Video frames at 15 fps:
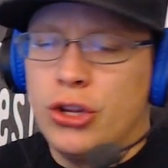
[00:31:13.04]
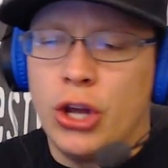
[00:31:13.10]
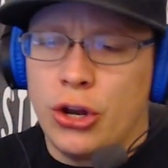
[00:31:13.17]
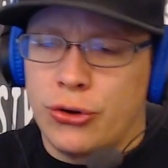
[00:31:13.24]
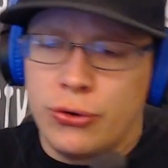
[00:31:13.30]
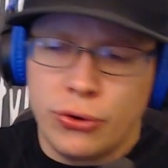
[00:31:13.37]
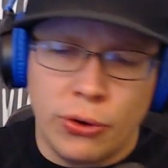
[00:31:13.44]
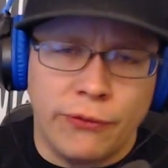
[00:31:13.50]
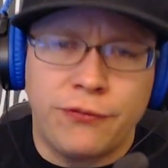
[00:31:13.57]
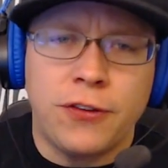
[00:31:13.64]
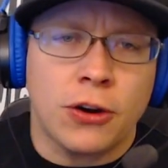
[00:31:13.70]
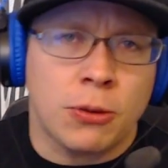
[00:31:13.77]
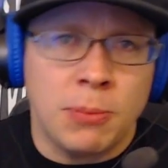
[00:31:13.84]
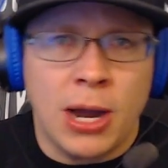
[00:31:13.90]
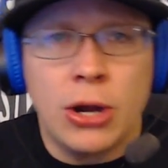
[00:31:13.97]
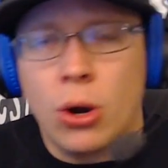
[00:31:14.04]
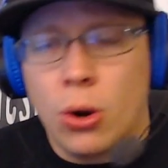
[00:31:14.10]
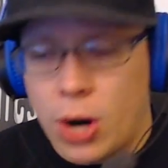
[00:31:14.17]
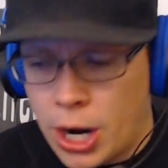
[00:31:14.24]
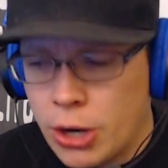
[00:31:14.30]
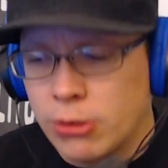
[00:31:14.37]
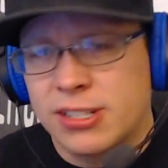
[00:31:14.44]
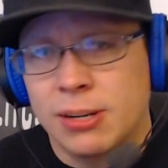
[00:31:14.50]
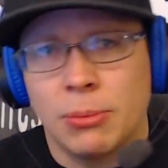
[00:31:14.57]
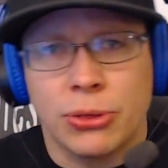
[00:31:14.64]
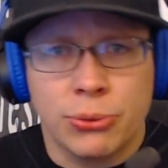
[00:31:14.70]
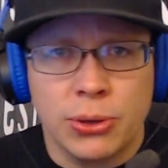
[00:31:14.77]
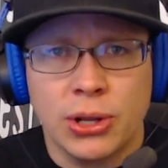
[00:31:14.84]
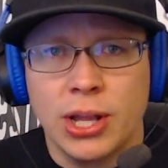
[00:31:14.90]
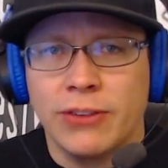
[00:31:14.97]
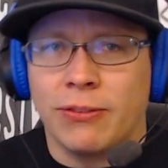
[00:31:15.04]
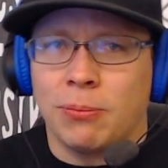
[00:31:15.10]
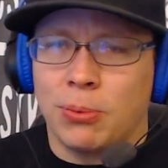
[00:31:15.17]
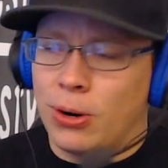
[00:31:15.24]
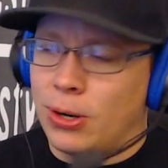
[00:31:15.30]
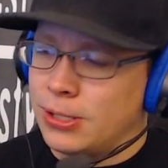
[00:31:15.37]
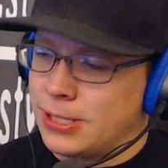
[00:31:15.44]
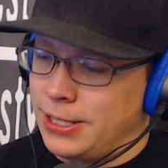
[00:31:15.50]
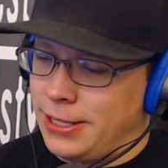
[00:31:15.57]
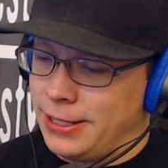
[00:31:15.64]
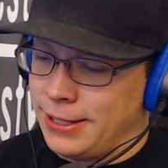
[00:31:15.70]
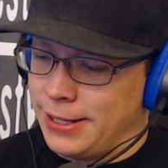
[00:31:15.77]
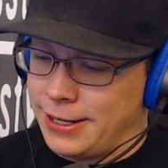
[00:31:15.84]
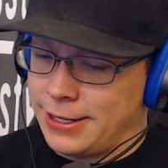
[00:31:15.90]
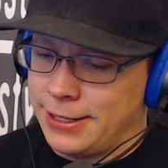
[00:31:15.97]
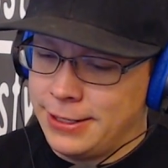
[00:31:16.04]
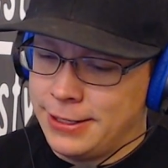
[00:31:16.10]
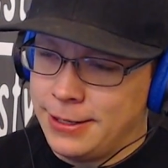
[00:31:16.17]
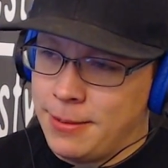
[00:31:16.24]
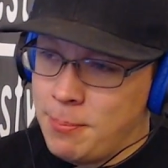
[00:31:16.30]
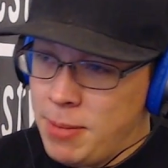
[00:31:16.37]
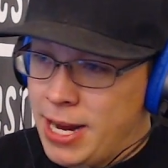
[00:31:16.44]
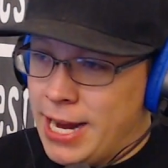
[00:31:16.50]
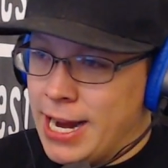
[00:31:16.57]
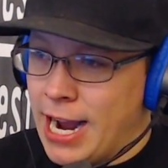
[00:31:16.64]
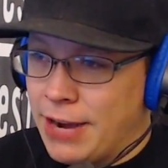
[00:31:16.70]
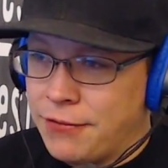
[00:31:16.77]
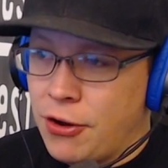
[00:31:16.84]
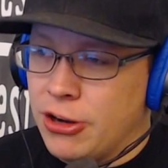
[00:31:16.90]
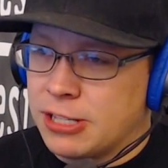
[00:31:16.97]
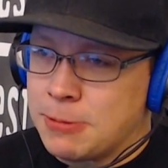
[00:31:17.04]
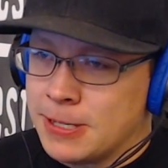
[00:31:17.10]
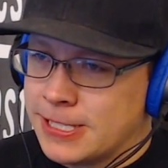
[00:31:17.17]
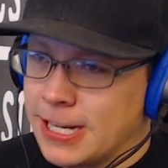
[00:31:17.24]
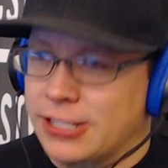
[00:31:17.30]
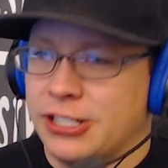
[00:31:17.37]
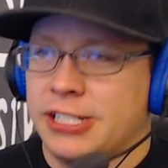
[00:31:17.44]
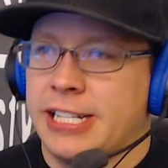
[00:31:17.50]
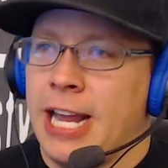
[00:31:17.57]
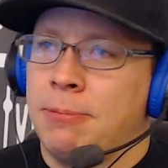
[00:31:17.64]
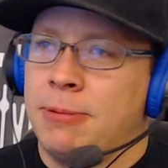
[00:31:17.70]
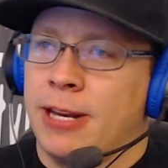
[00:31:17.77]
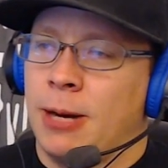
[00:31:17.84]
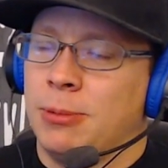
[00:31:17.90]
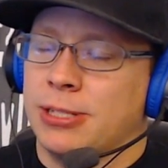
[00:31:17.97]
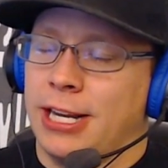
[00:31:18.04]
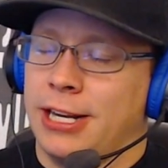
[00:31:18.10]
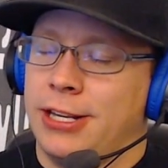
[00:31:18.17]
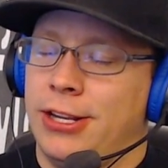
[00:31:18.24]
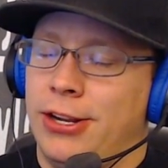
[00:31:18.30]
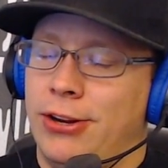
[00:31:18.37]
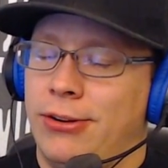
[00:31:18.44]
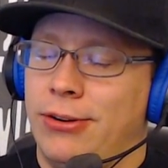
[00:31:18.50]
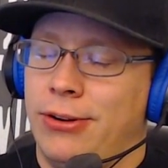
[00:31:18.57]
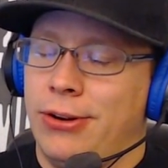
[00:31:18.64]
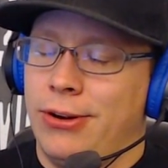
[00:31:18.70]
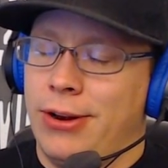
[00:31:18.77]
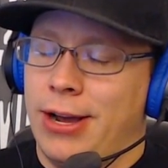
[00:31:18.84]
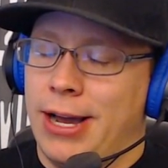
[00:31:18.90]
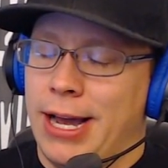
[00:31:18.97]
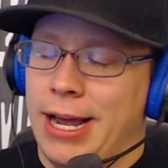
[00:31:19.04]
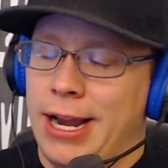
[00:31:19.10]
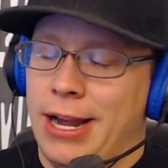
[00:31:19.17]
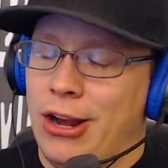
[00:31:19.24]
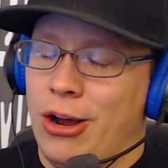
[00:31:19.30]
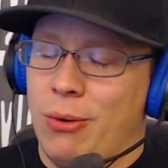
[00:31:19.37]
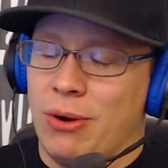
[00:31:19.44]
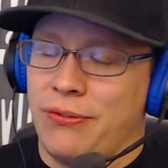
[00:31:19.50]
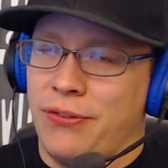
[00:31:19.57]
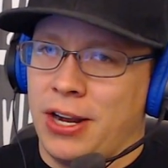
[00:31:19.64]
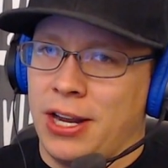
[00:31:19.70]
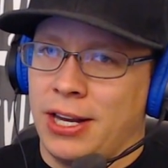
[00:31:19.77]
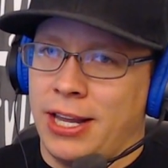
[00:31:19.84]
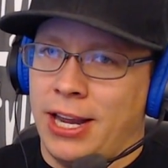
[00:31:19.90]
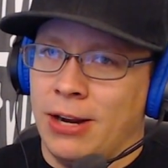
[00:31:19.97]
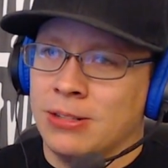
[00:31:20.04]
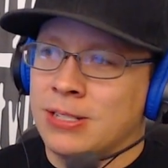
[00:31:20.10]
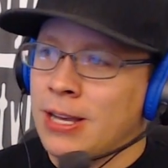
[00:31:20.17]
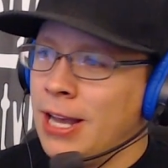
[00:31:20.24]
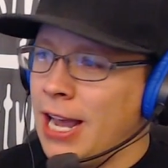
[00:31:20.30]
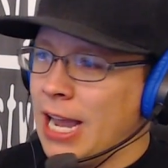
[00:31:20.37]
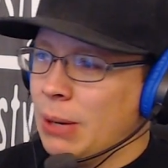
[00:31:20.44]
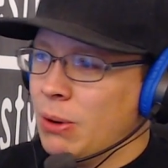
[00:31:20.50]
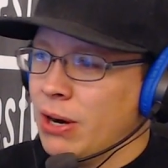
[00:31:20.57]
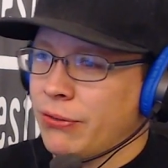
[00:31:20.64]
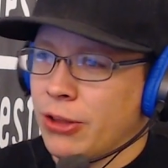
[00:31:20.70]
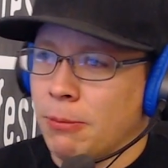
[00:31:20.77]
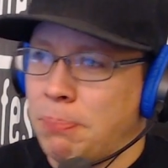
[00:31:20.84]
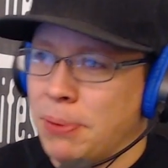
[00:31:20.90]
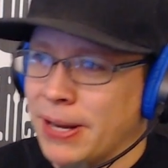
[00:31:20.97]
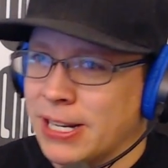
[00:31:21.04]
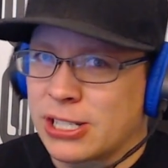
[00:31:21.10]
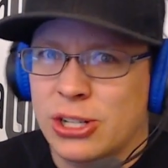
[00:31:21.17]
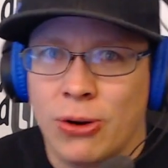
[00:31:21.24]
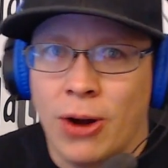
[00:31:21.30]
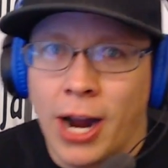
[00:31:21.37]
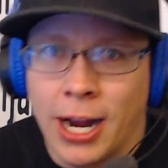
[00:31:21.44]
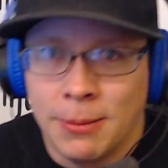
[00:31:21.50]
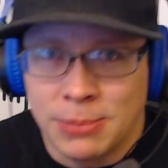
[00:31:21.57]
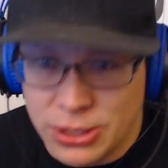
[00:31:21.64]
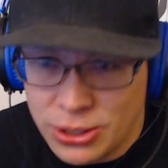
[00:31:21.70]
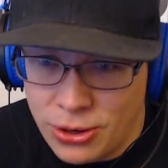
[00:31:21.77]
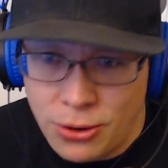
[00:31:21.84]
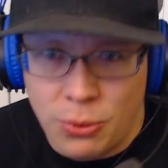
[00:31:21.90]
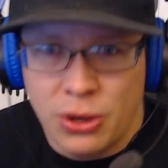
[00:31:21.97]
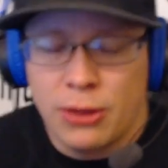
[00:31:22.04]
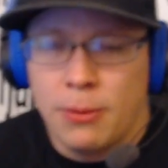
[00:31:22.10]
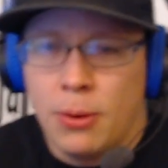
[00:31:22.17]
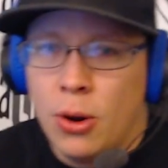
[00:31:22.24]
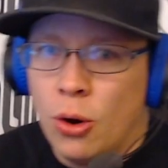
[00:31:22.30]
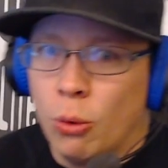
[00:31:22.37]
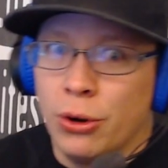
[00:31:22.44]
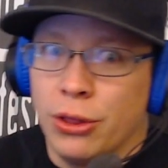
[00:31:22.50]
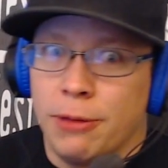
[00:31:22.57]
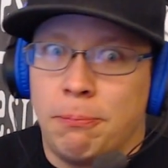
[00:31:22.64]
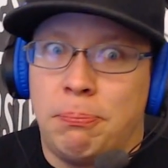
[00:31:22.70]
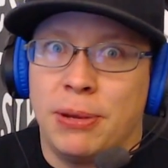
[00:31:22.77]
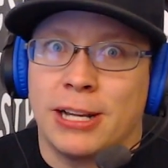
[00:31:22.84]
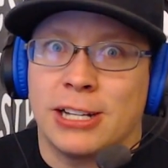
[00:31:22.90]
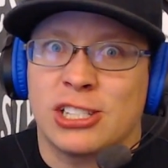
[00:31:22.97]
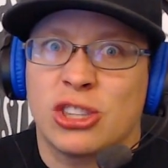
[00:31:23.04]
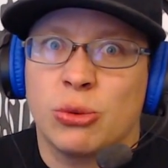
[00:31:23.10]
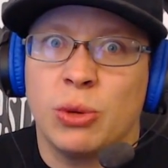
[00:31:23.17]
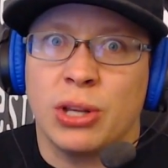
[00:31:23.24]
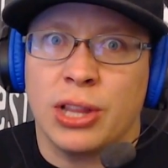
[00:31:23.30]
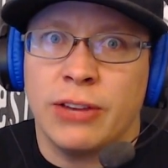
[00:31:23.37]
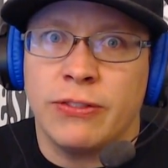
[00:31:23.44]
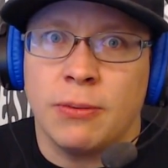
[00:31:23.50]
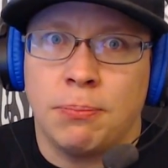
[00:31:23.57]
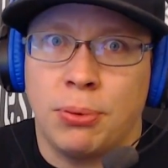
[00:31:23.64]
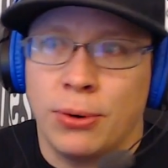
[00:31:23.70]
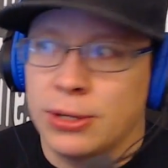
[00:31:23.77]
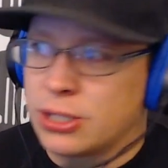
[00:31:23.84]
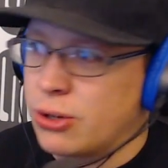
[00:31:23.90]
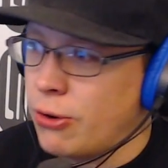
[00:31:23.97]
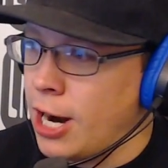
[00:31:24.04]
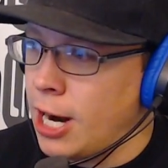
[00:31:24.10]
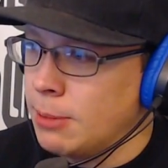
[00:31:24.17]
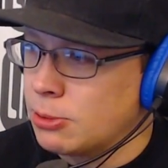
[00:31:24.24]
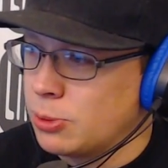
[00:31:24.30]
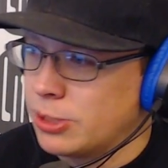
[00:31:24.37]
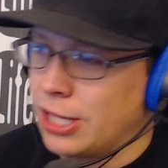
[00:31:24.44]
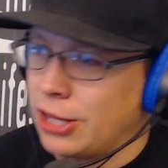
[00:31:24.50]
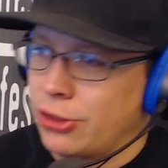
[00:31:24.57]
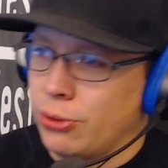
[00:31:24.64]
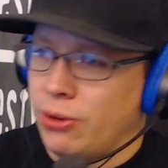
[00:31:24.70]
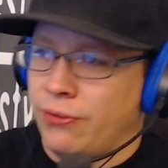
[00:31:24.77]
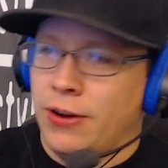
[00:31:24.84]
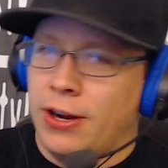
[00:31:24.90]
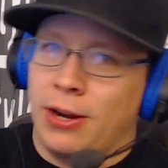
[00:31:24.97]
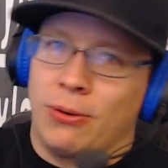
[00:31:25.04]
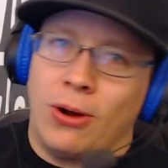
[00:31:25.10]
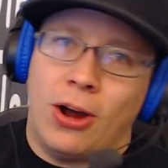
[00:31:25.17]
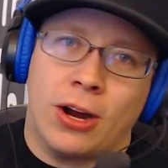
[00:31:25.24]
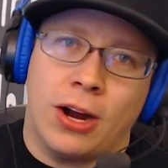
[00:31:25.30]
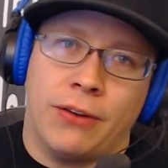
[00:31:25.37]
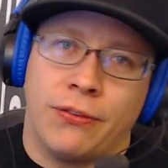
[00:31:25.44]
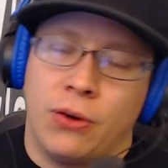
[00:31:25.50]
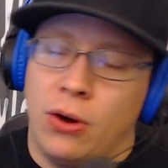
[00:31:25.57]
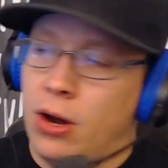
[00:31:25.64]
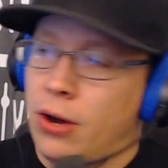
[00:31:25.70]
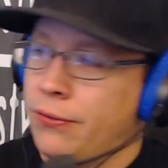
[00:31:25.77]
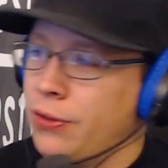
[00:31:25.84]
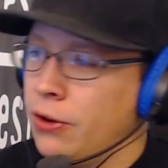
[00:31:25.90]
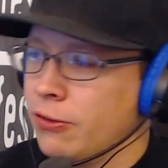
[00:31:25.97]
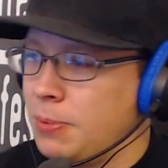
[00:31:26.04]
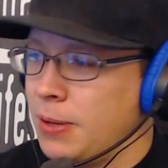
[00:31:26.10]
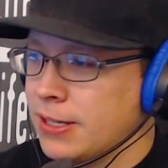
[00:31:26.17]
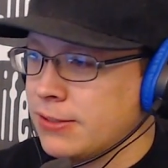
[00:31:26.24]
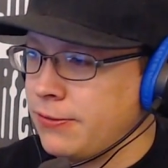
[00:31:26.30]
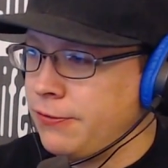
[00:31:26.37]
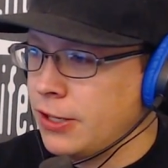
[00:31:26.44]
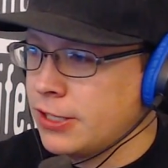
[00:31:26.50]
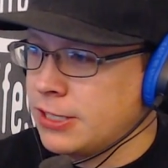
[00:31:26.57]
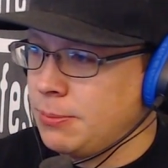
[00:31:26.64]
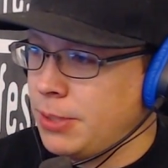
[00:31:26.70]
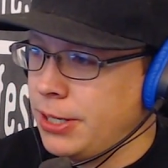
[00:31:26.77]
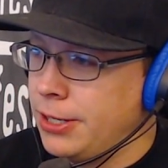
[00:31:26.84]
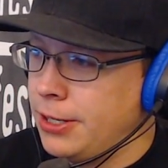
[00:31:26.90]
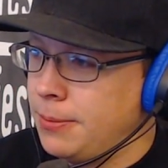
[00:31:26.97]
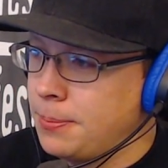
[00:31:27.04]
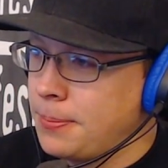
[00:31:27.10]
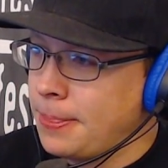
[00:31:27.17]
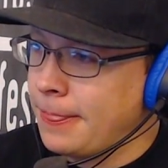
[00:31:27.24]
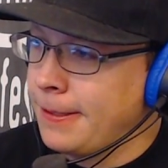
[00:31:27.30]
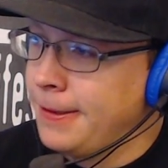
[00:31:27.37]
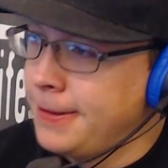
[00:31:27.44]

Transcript: yeah, dude, don't fuck me. I know some of 311 Boys. And then like me, I've always been such a skeptic. I'm just like, dude, no one fucking cares. And one of their biggest crimes, one of the biggest 311 Boys crimes, was they threw a fucking rock off the overpass and fucked somebody up.